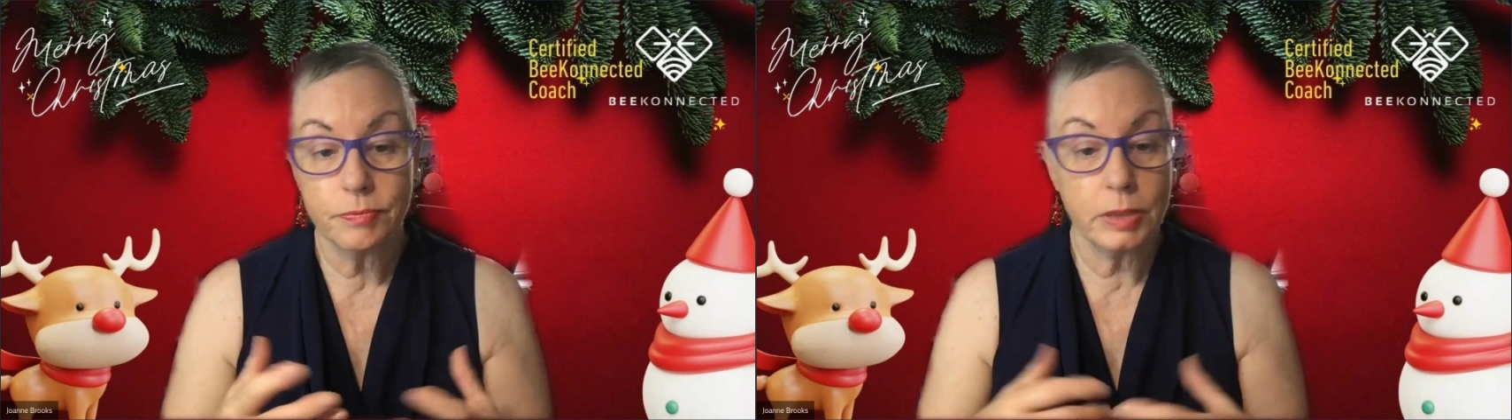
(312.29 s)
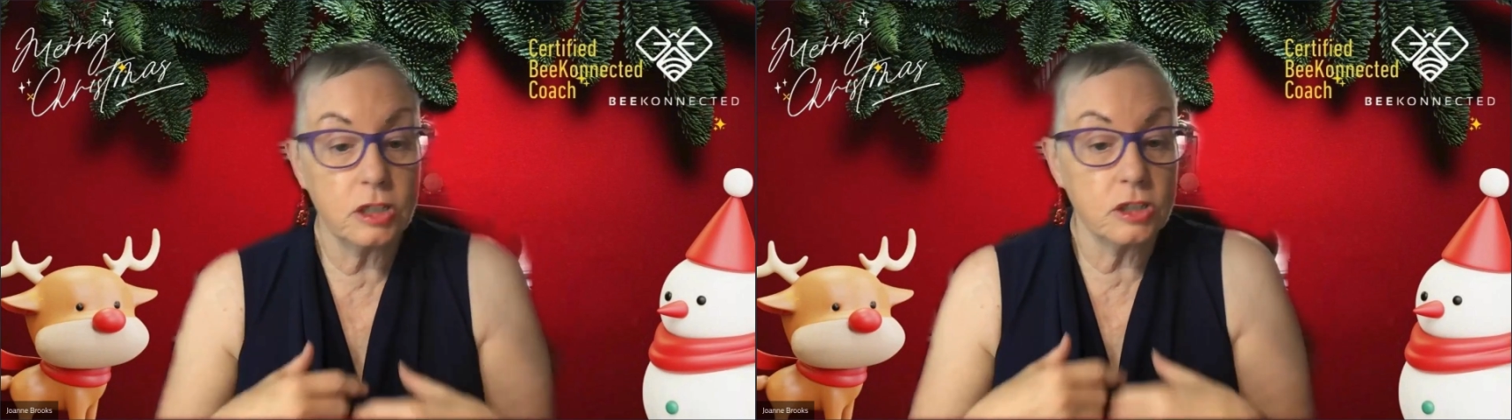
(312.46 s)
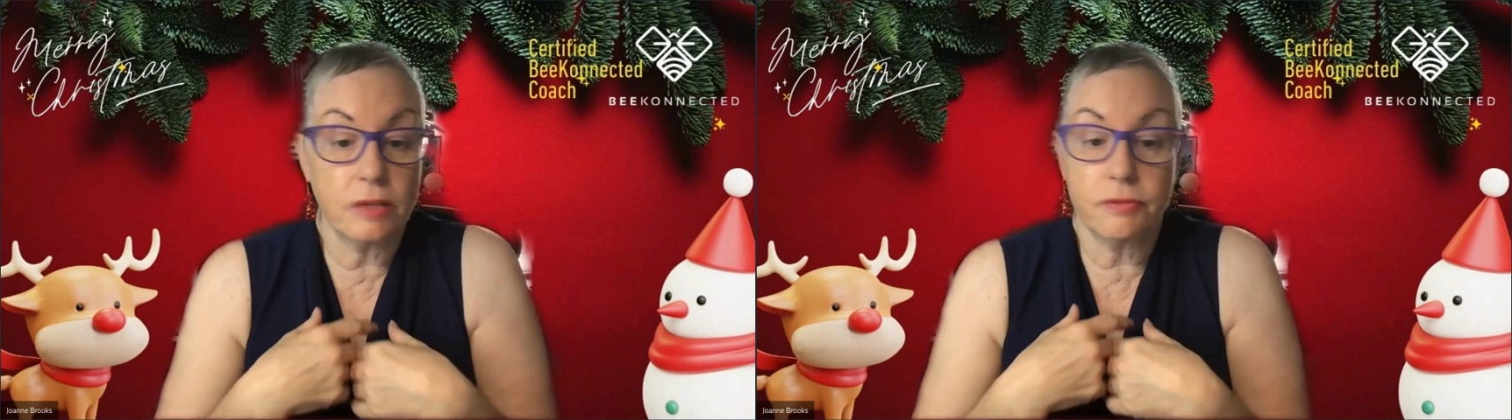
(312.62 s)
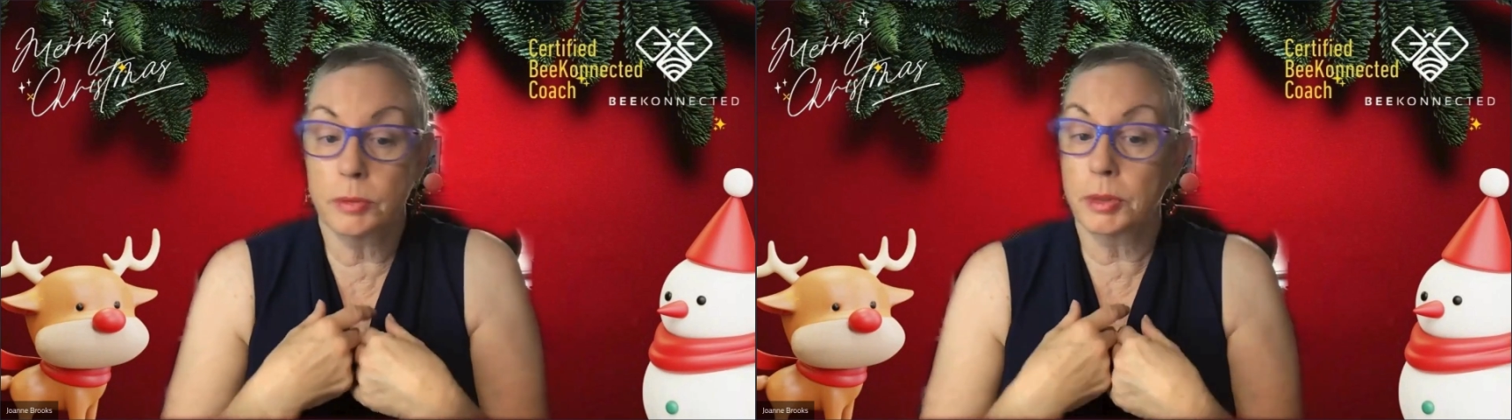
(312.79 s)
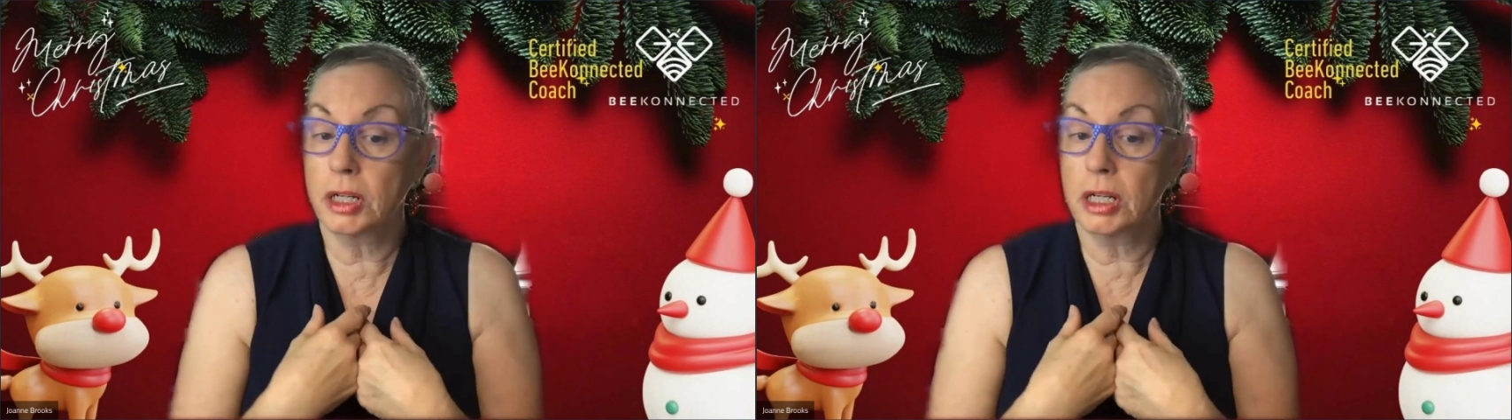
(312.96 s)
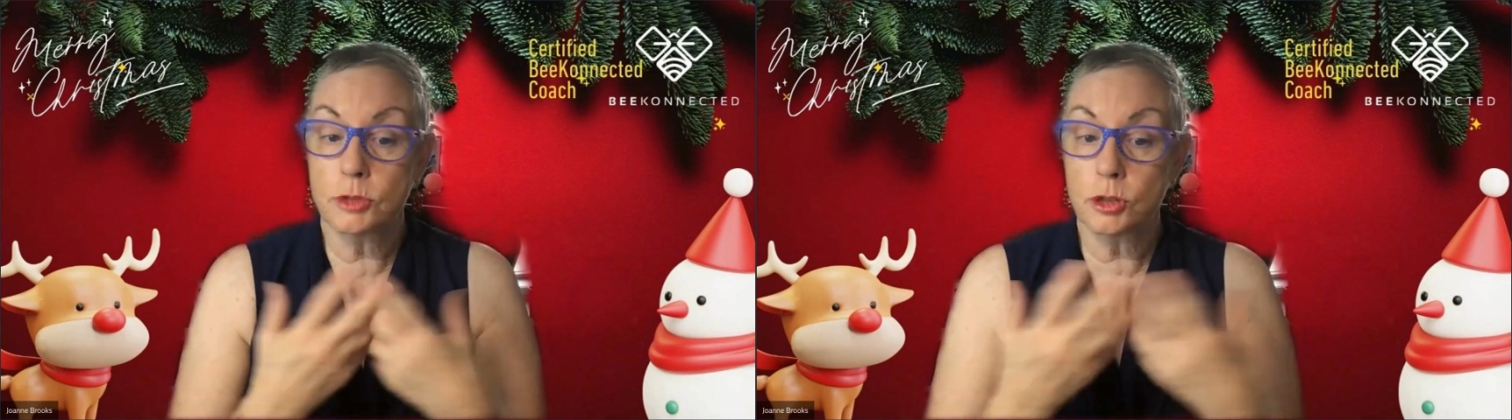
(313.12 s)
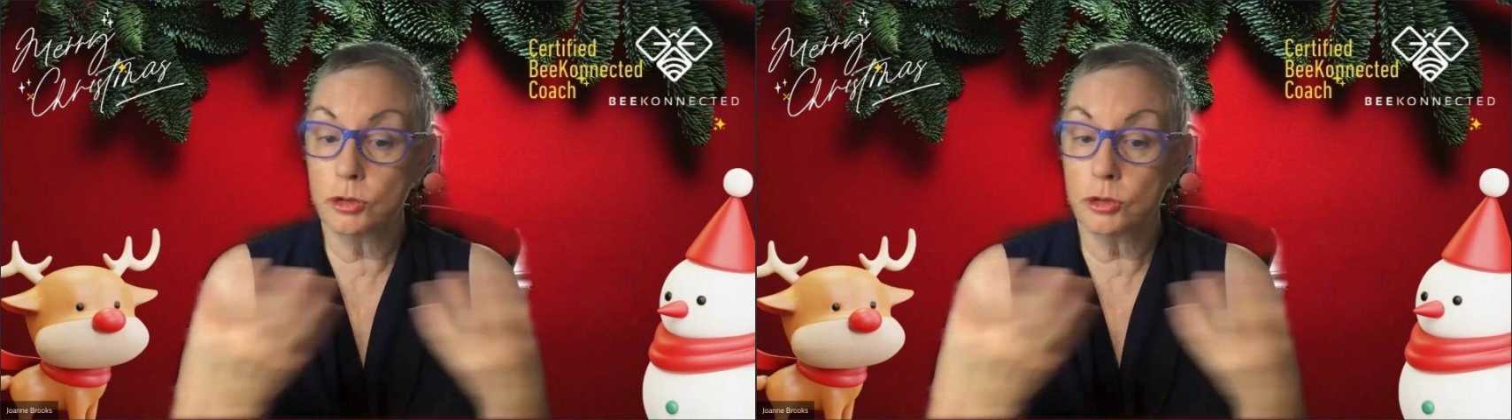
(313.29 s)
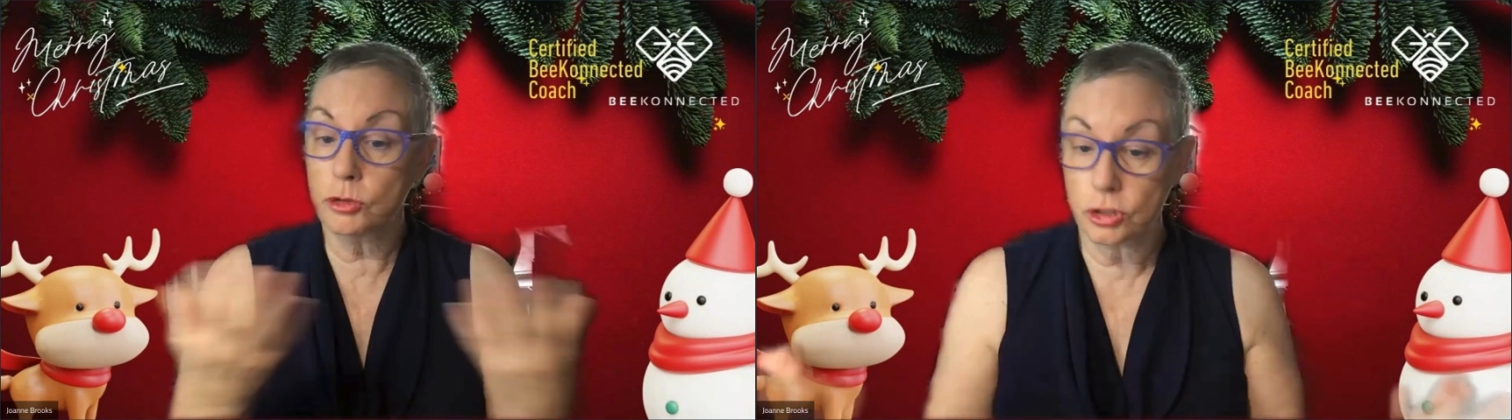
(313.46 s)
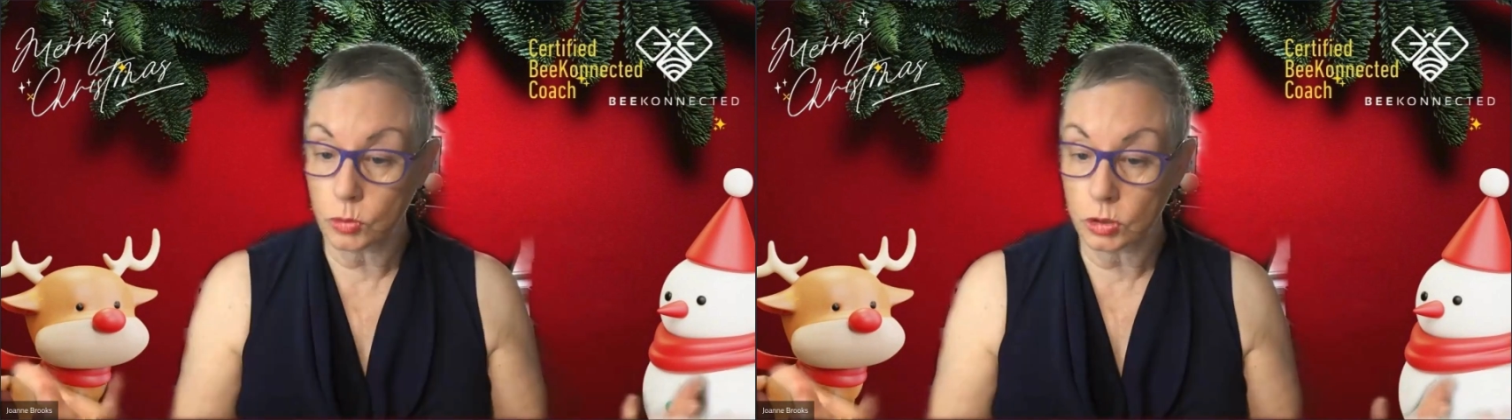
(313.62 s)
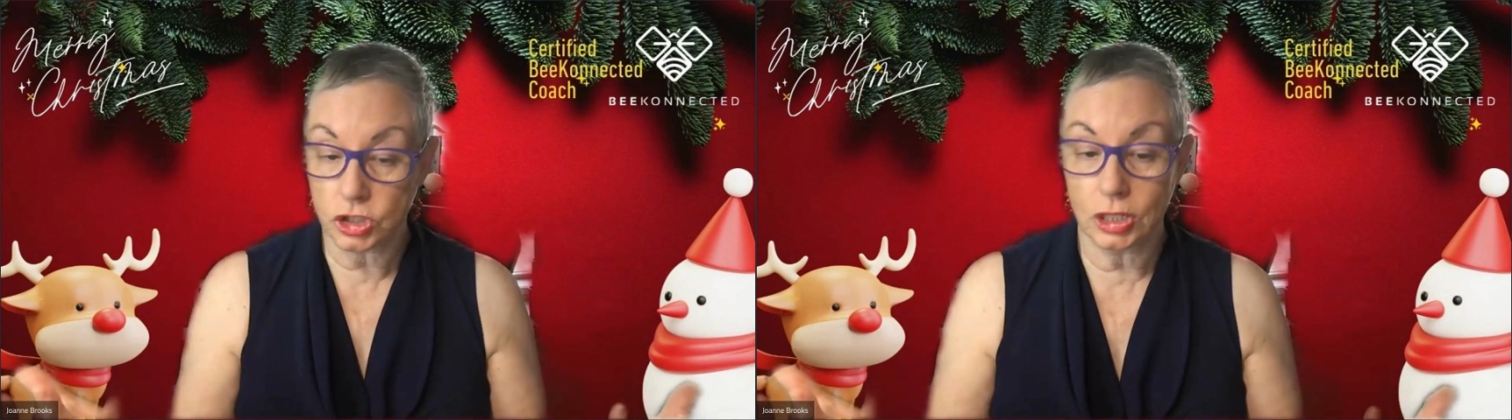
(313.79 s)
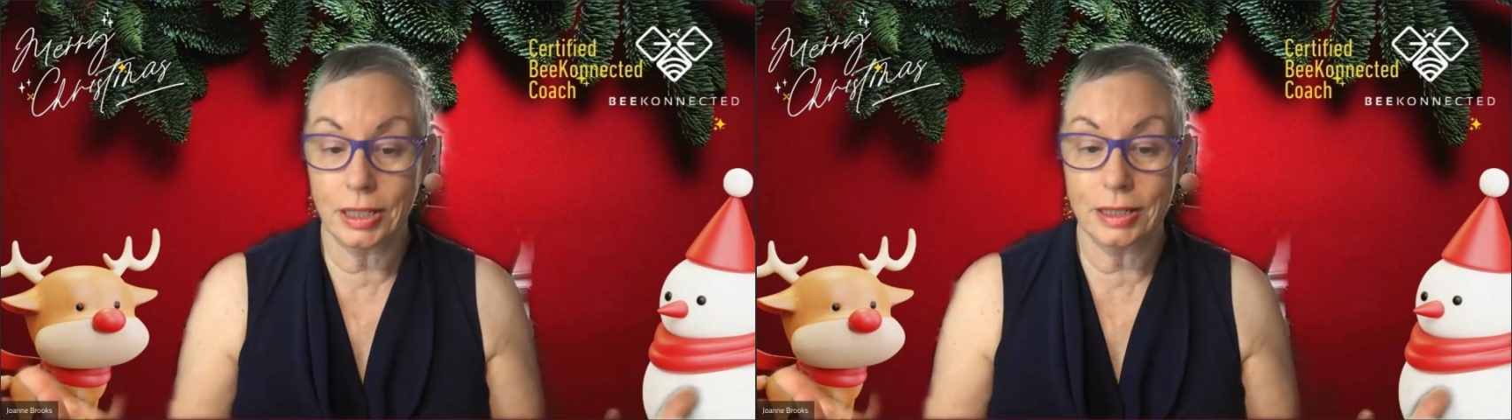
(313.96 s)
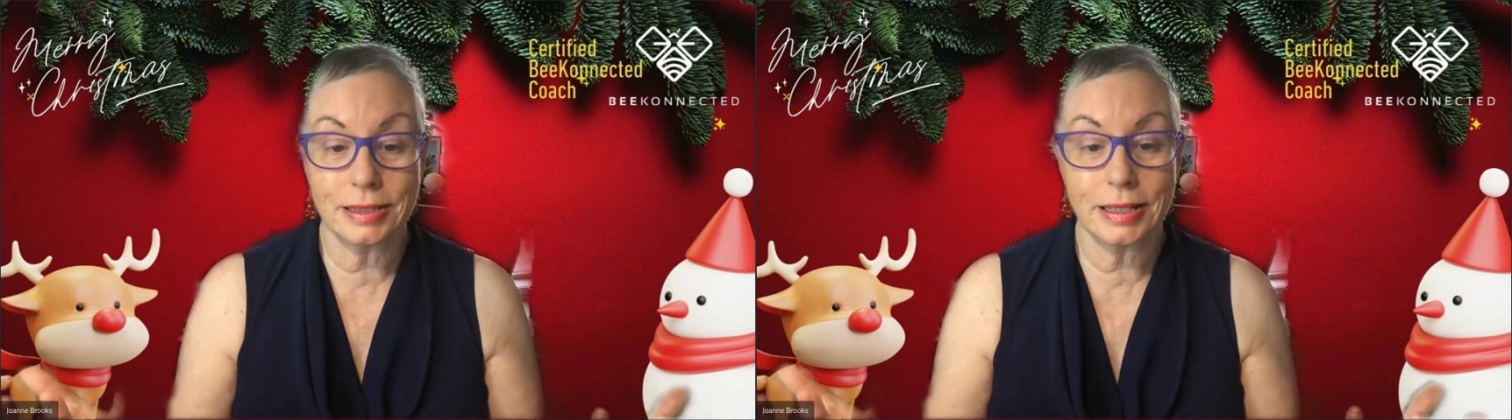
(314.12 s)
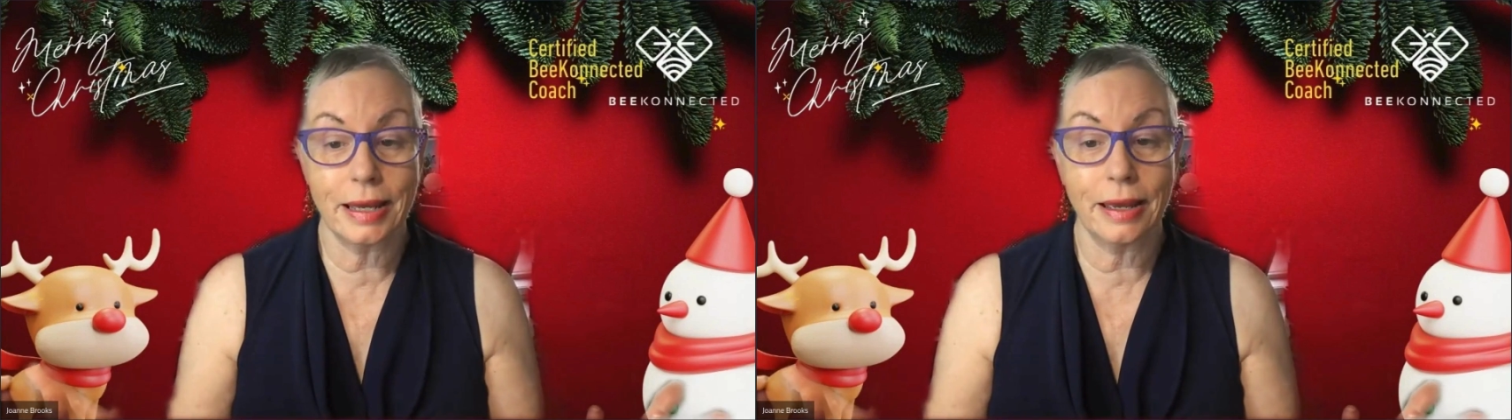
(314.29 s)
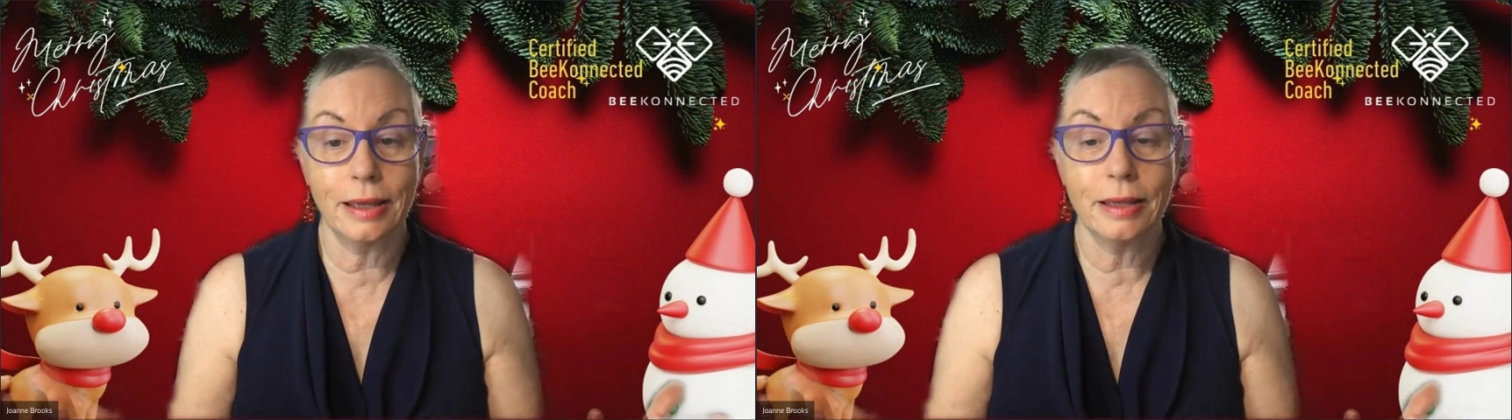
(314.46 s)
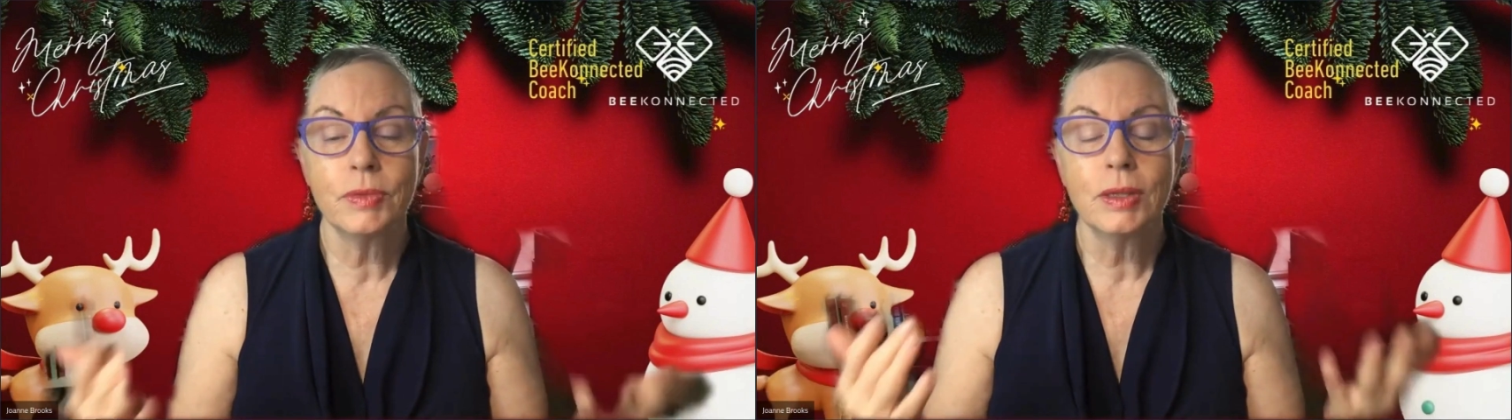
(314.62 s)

because everybody I'm talking to or watching here today